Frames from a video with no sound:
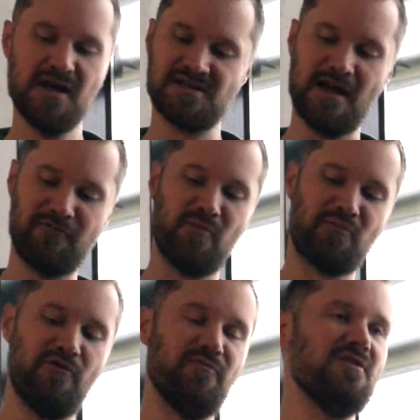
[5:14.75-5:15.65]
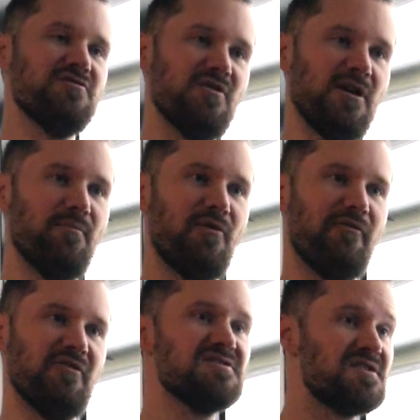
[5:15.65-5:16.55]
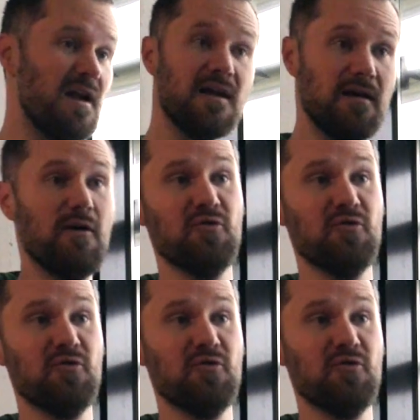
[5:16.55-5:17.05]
So every improvement you do in LibreOffice then